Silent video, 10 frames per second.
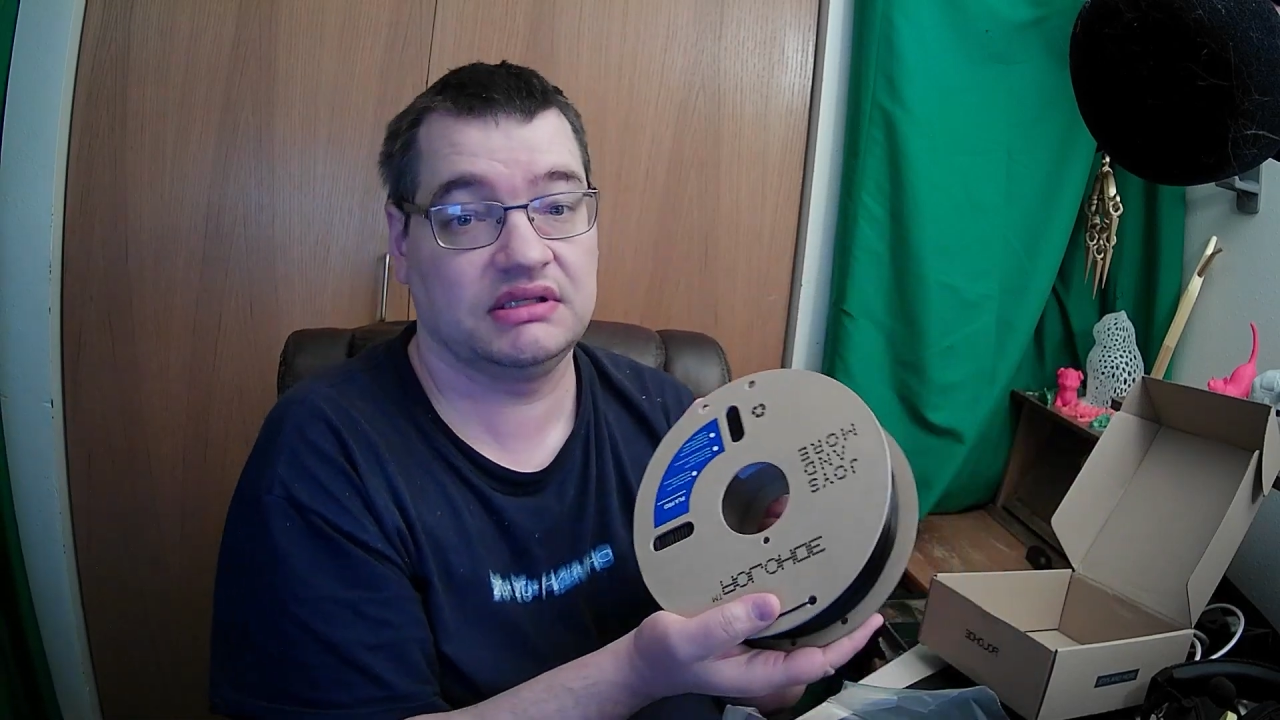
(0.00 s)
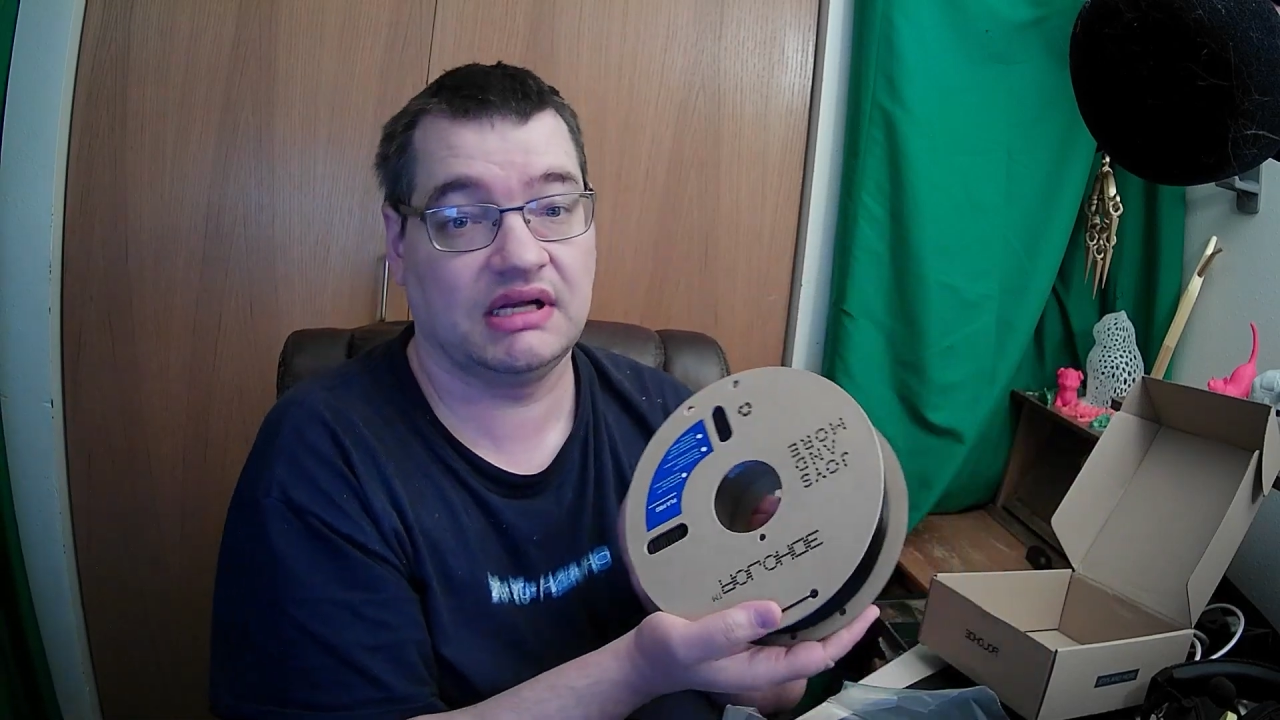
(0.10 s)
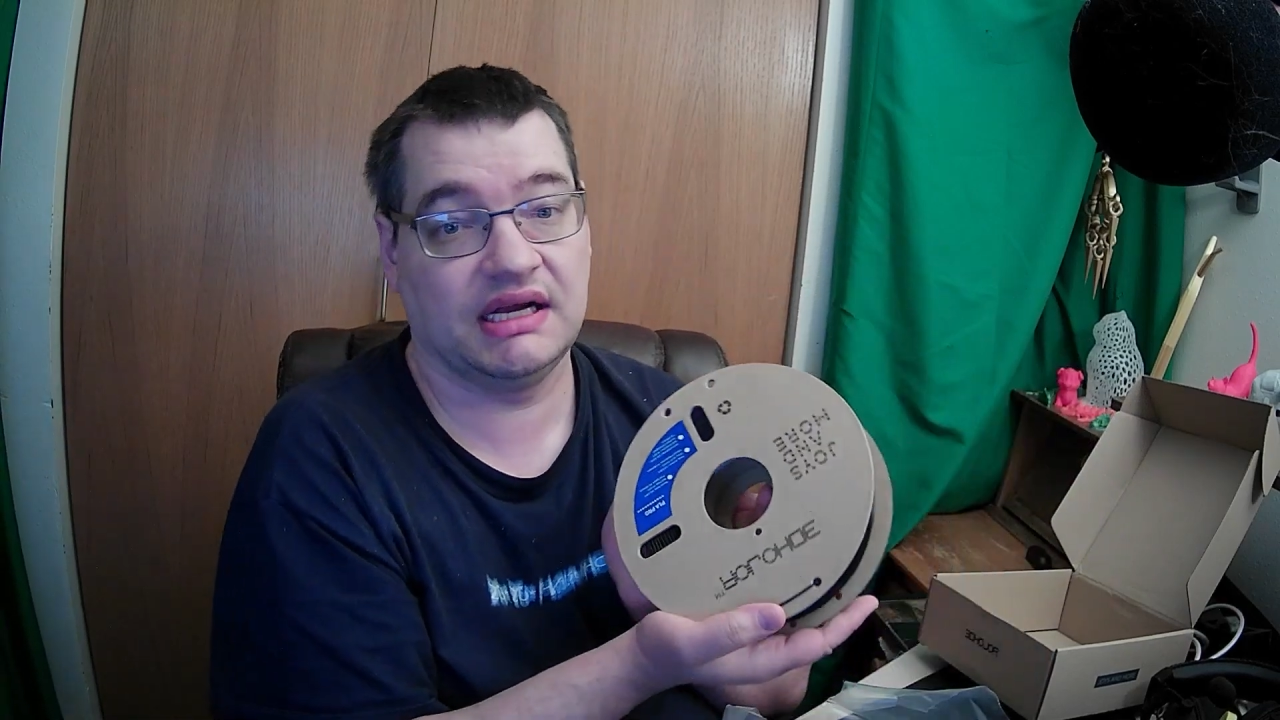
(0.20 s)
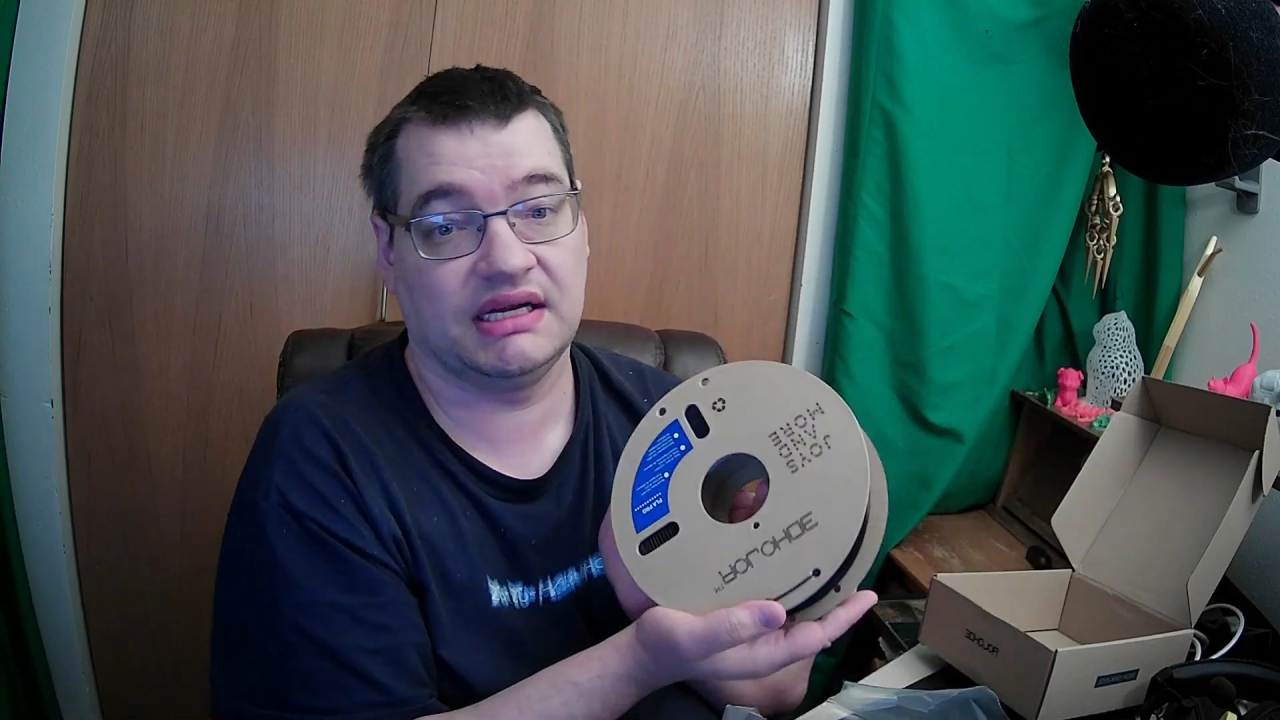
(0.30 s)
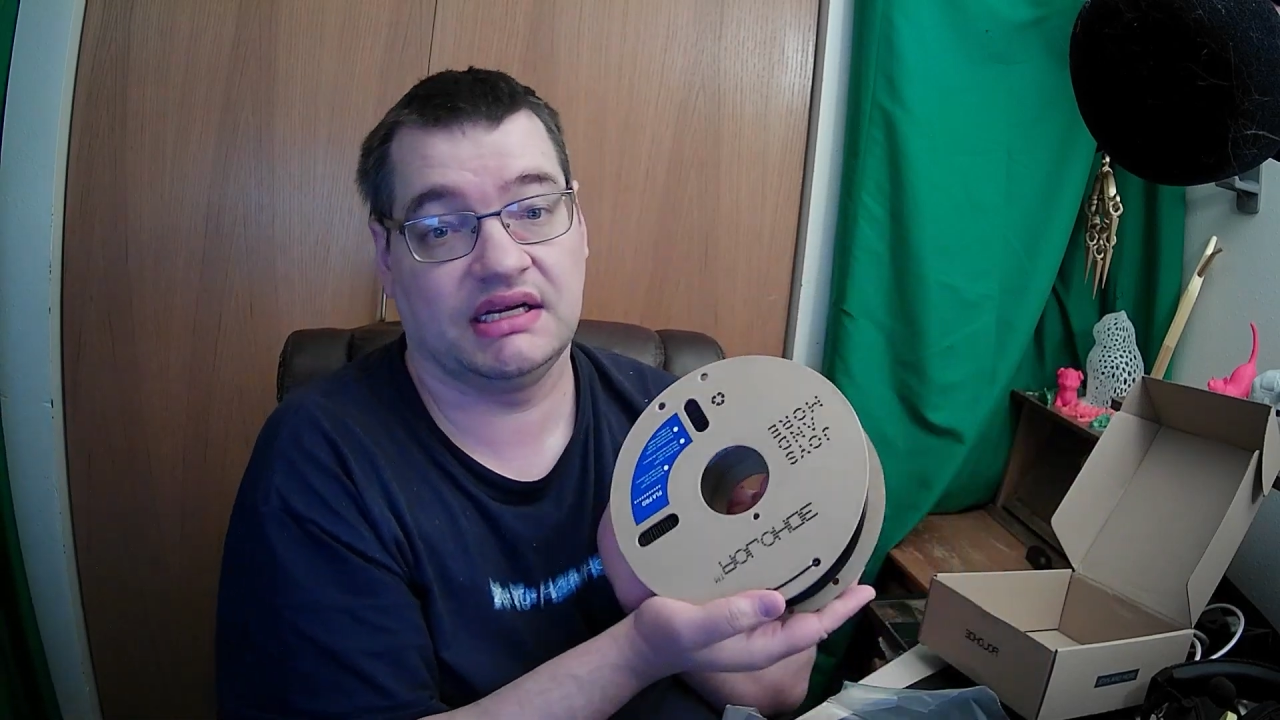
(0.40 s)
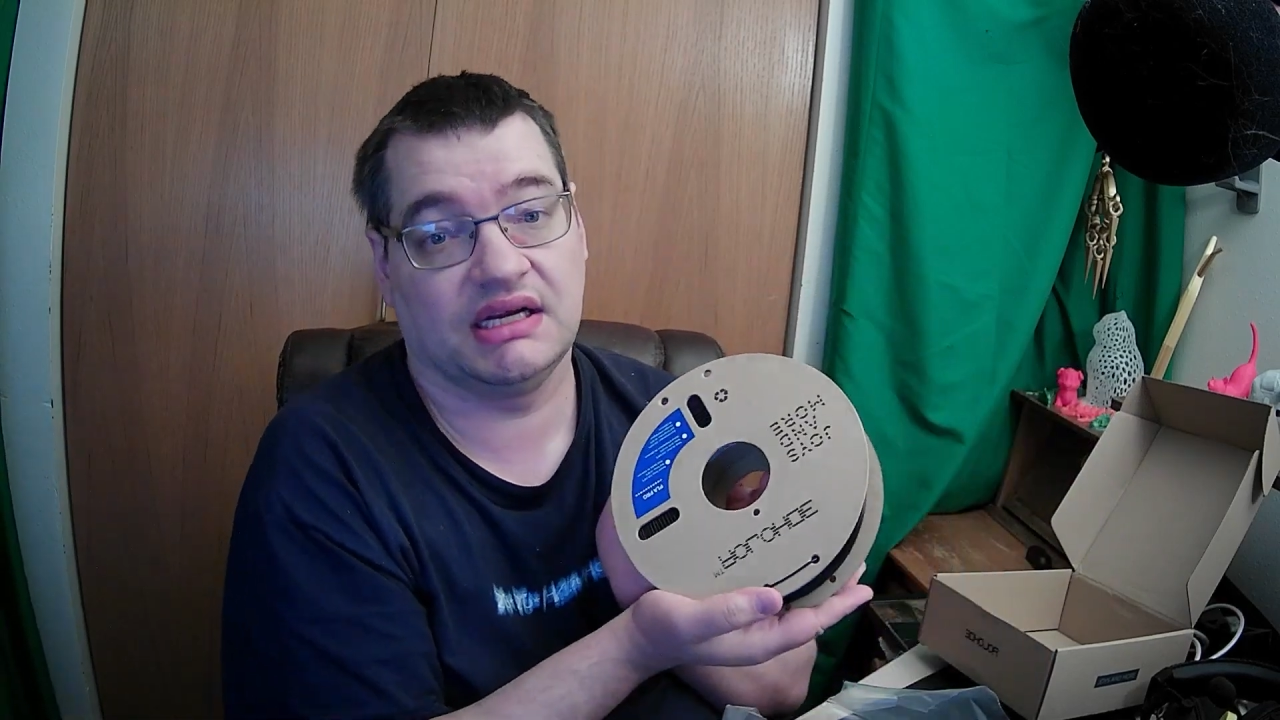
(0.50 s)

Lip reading: like